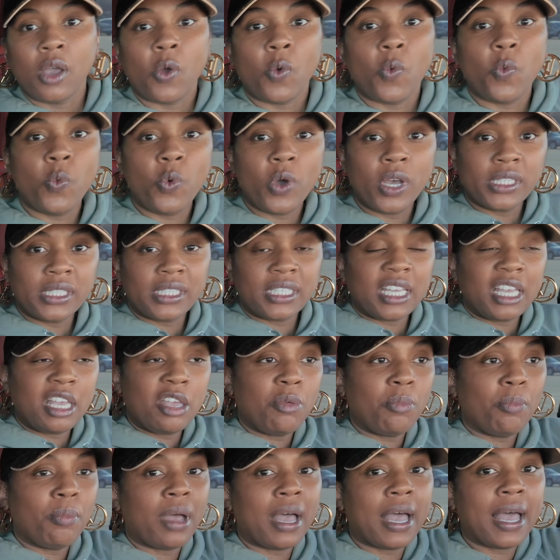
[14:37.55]
What's
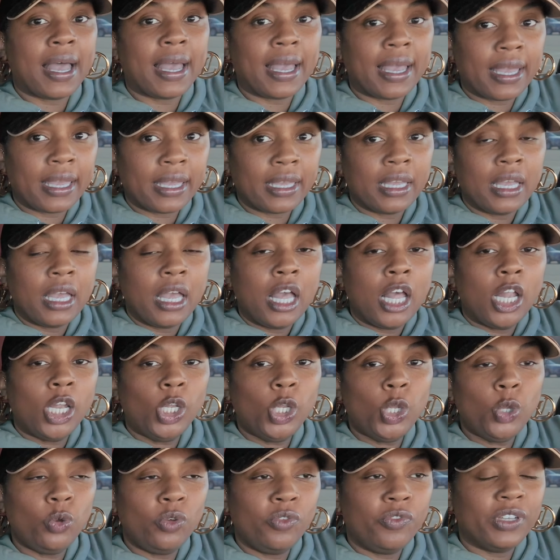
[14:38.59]
in my
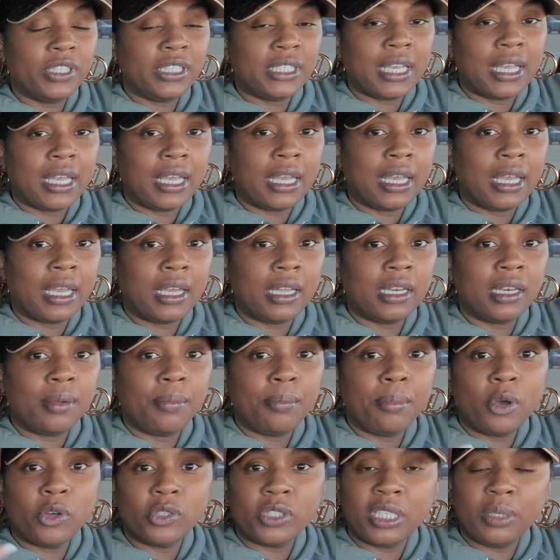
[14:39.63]
Louis Vuitton
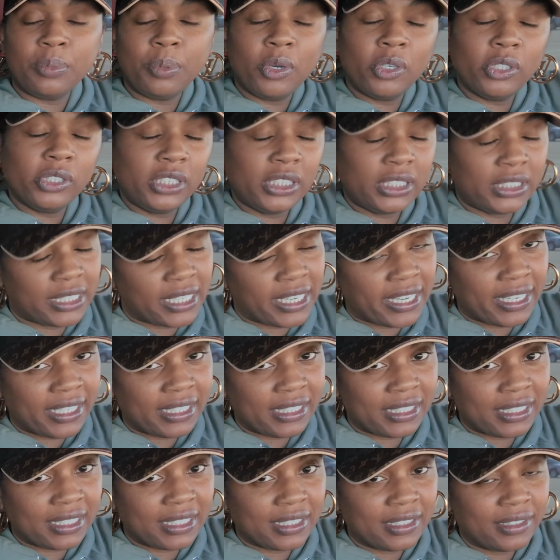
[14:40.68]
Multi
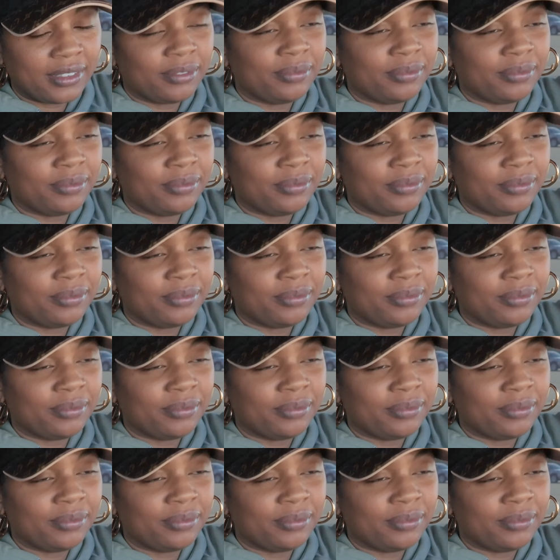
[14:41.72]
Pochette.